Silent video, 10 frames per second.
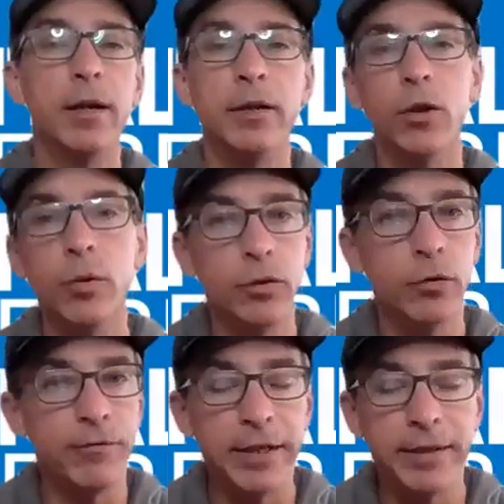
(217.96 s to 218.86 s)
you'll
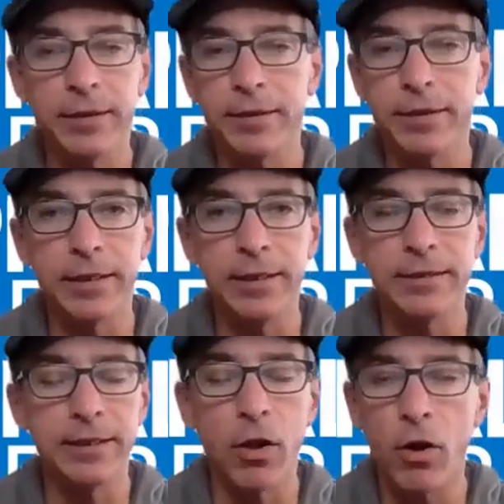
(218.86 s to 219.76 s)
find the
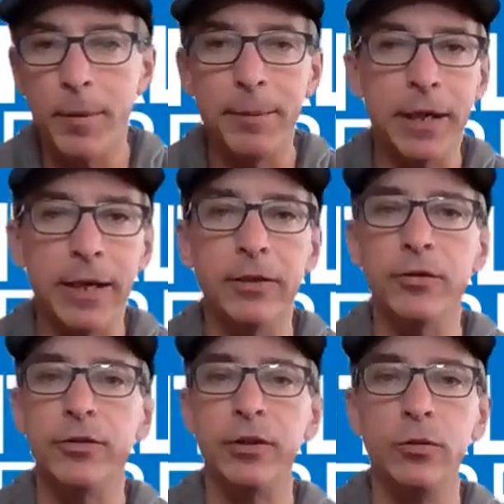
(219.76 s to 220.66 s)
links in all my
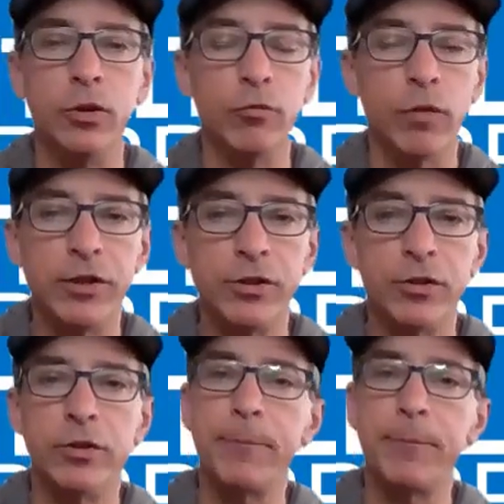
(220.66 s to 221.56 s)
bios, and you can
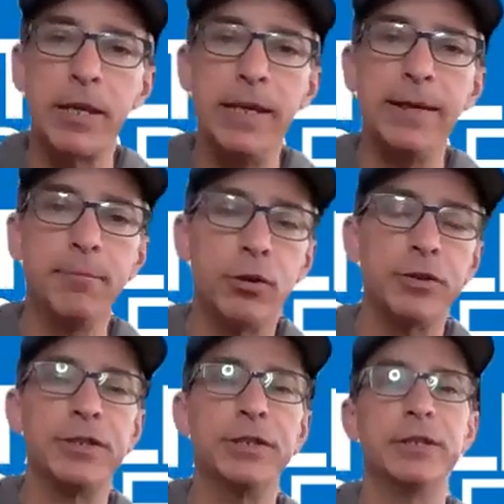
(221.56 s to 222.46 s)
register in
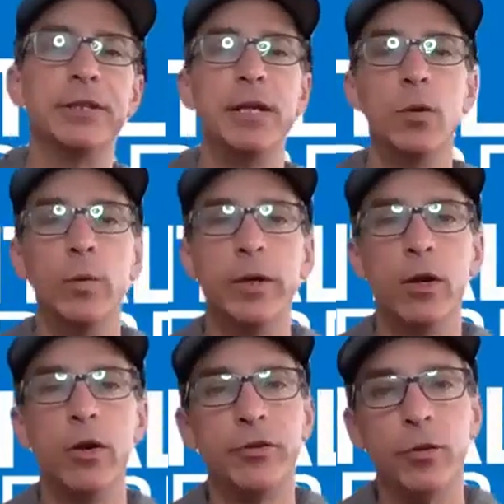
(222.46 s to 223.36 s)
person. We
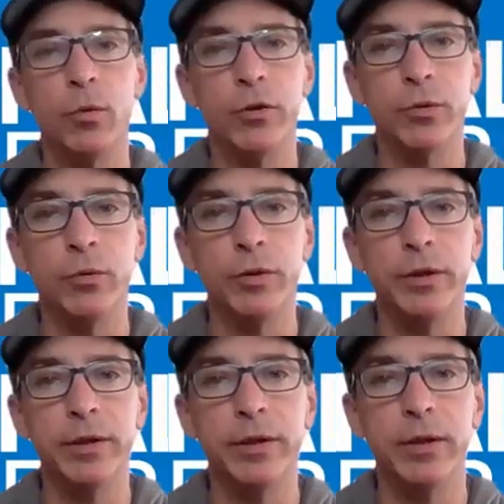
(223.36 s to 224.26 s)
also are
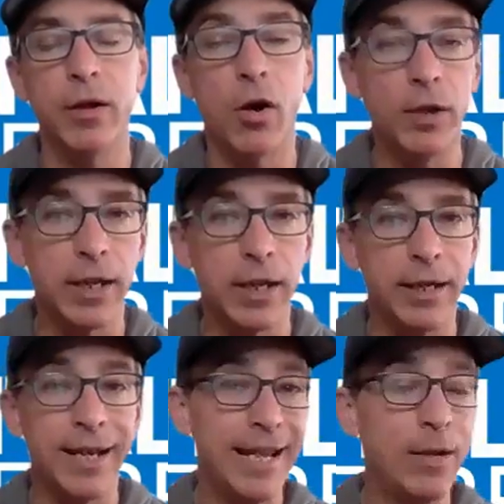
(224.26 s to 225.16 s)
doing
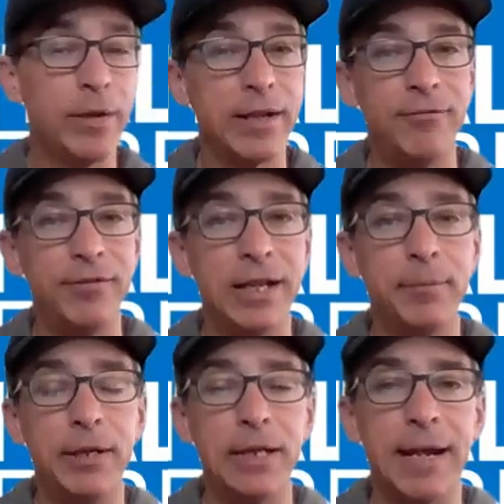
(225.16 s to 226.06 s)
online, and we got a
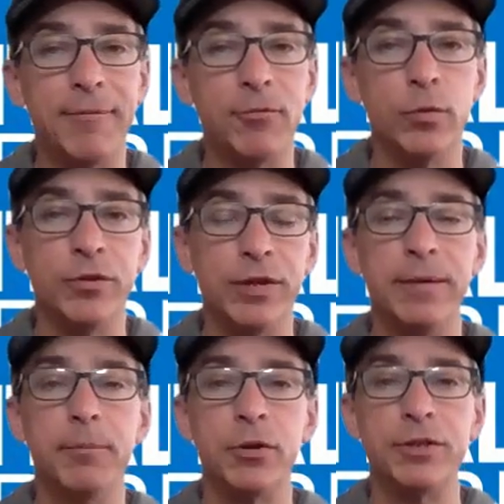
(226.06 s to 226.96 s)
VIP afterwards
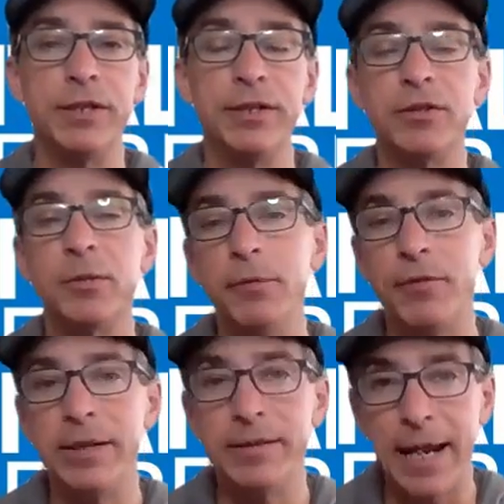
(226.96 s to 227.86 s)
in person. It's going to be
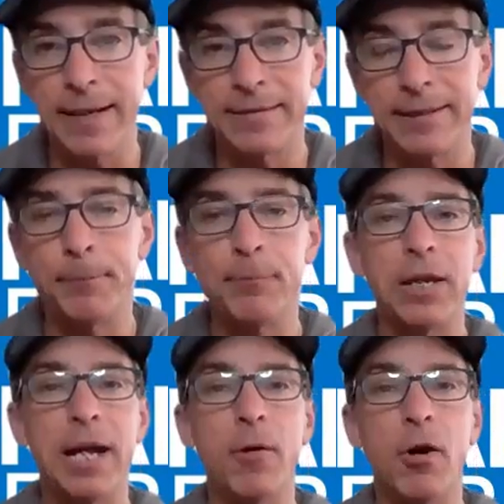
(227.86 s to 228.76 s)
fantastic.
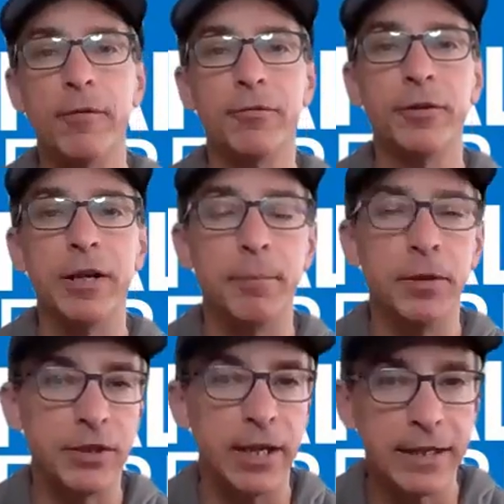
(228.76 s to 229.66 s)
I'm offering a
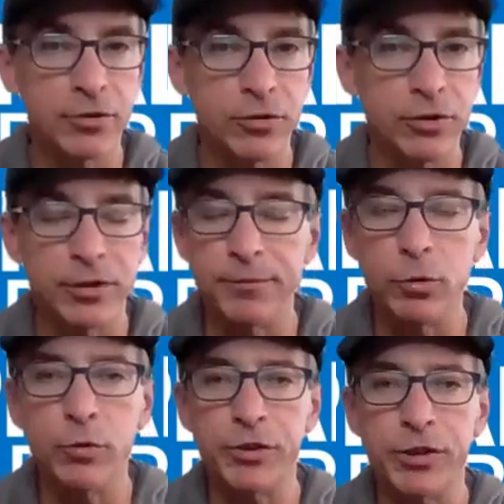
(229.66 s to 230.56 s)
bunch of extras, some
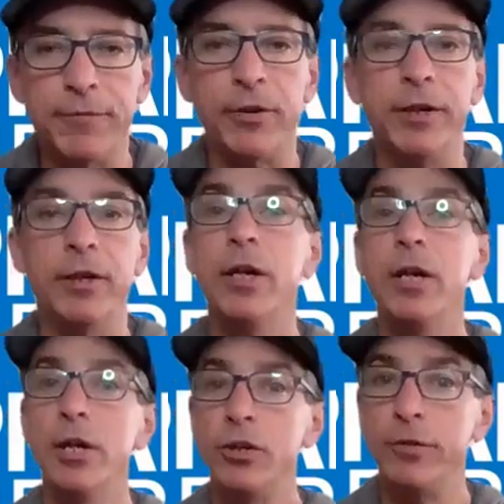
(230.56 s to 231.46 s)
cool stuff on there.
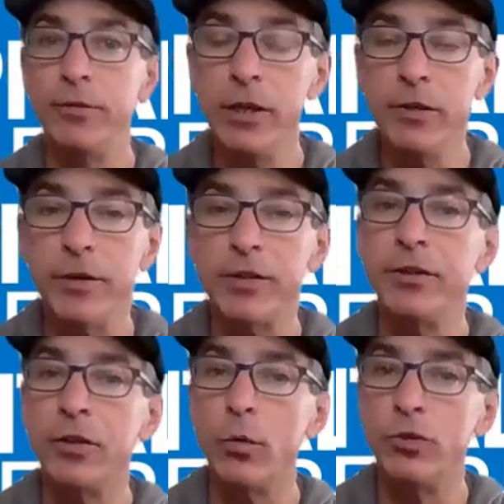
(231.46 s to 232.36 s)
So if you're
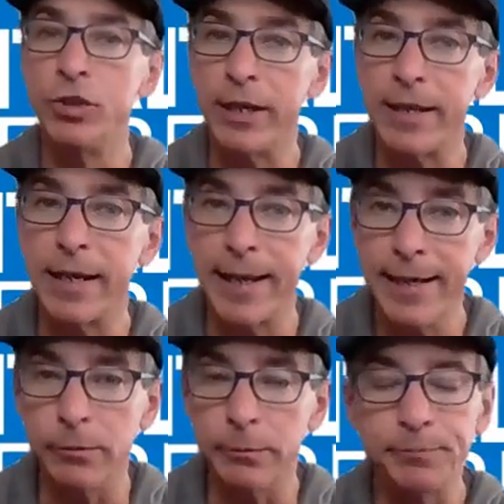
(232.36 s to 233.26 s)
interested, go check that
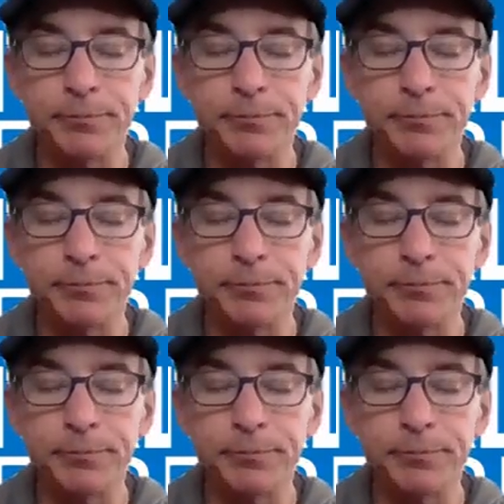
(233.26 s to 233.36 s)
out.